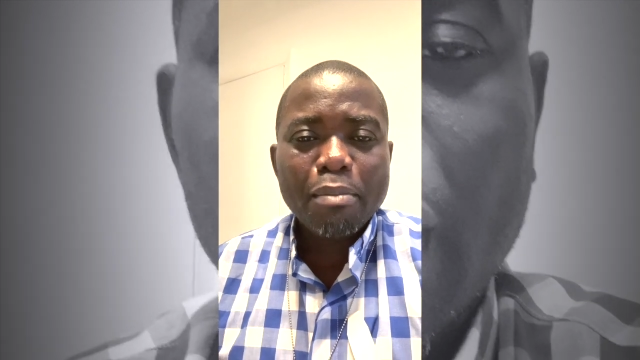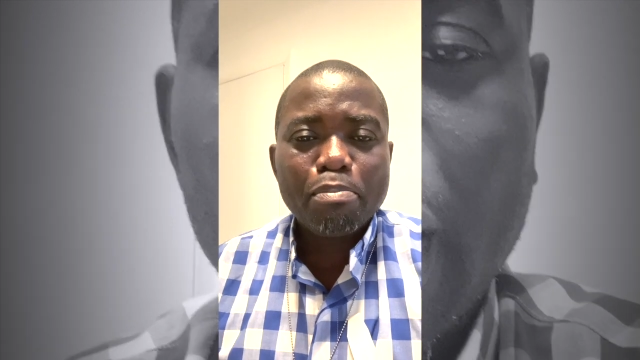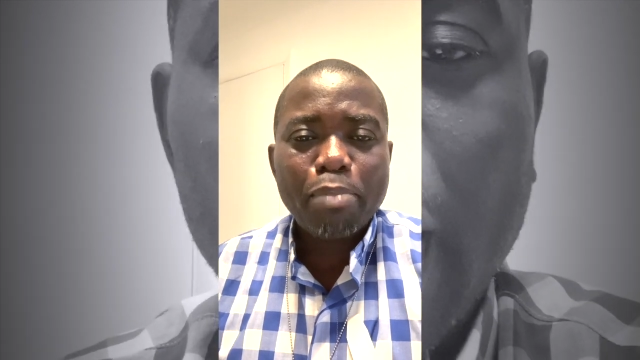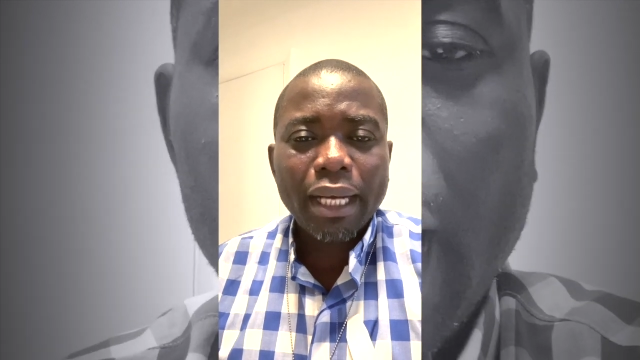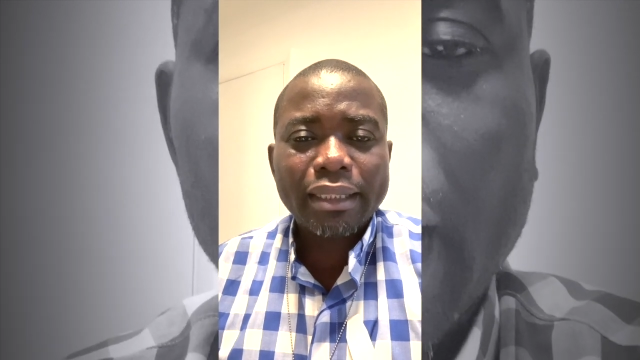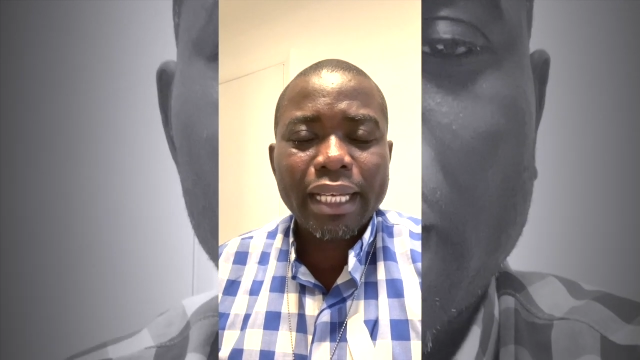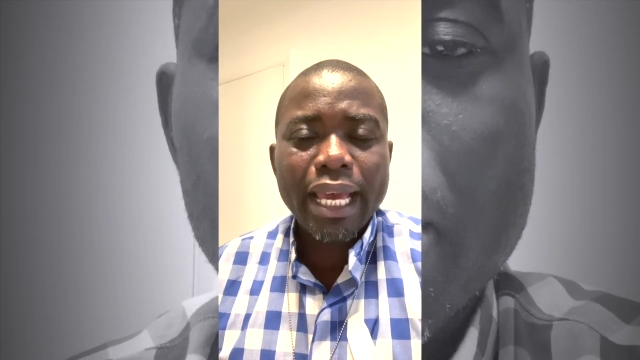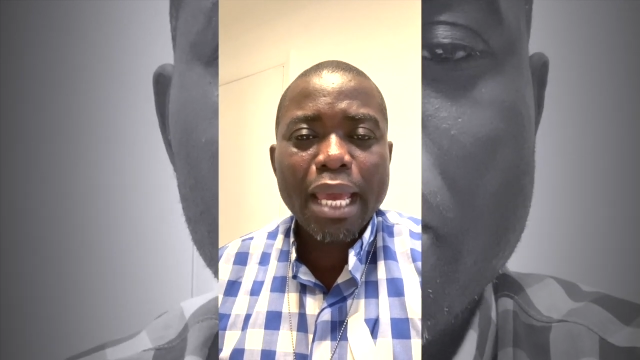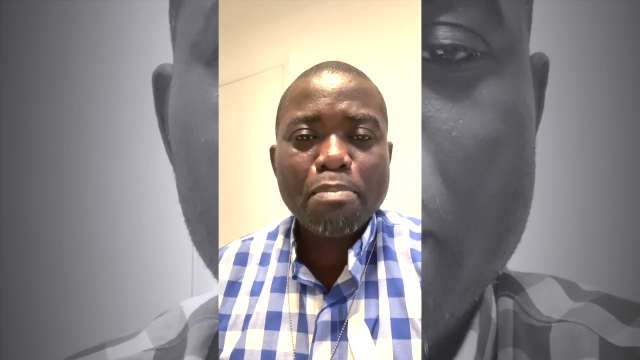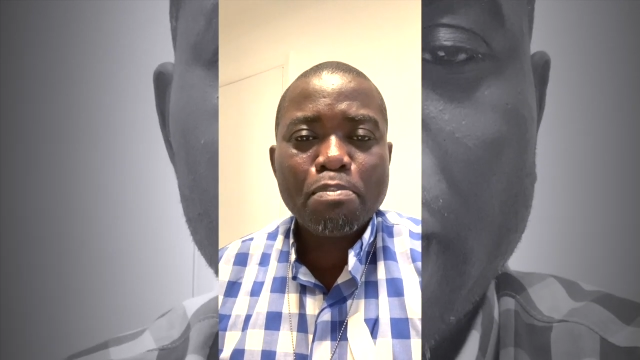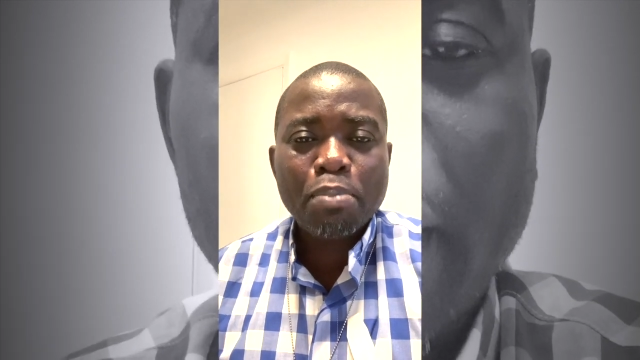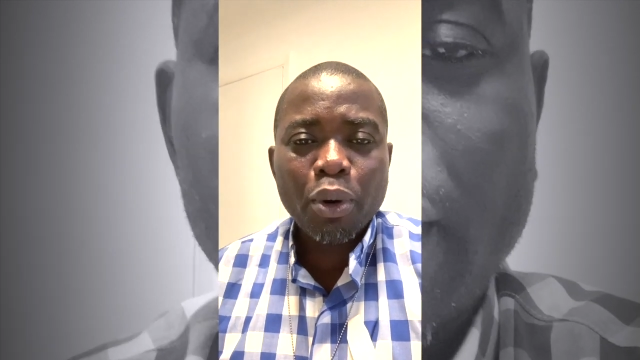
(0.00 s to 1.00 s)
but a
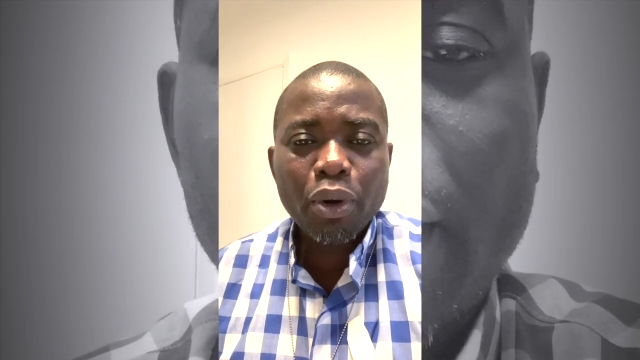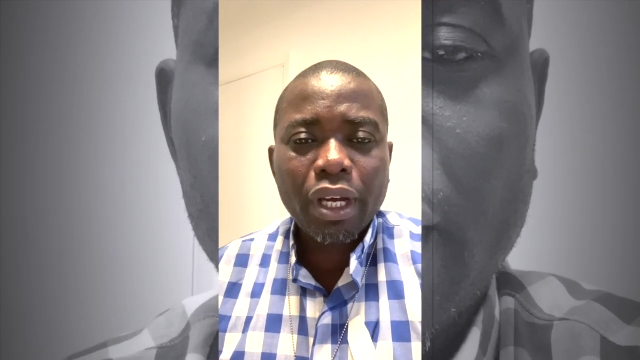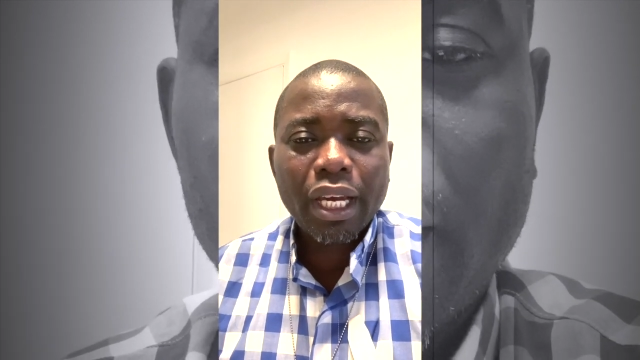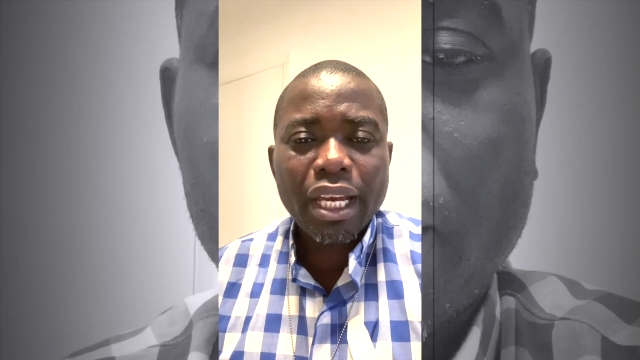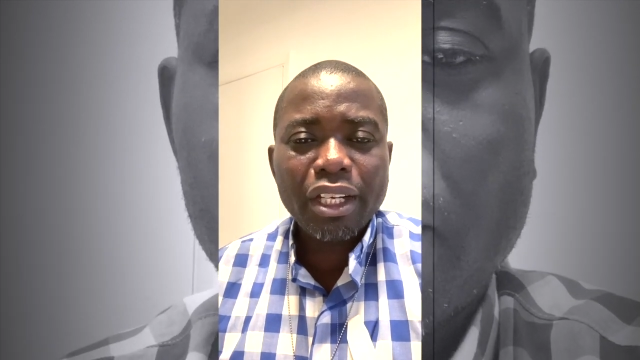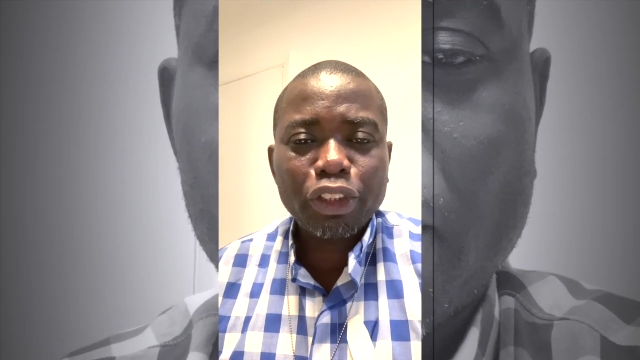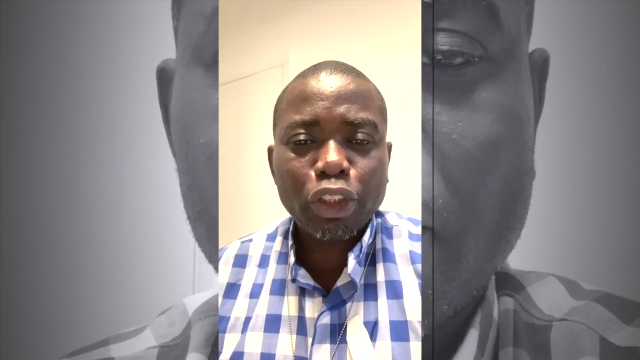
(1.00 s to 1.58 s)
broken